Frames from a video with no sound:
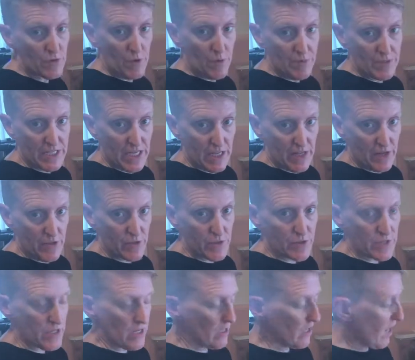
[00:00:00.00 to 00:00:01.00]
sweet
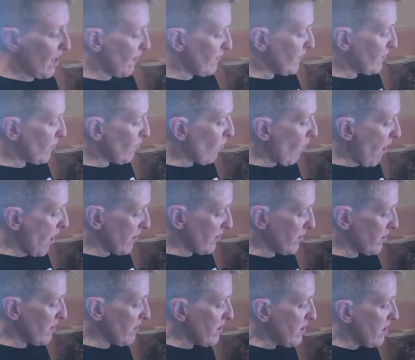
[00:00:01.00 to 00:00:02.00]
potatoes covered in
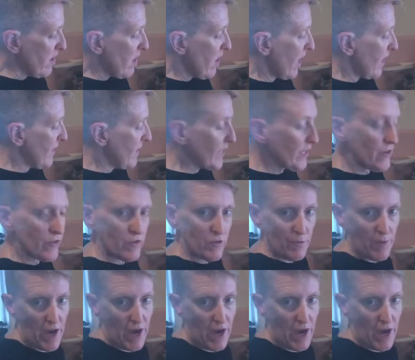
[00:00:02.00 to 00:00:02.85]
water. I like using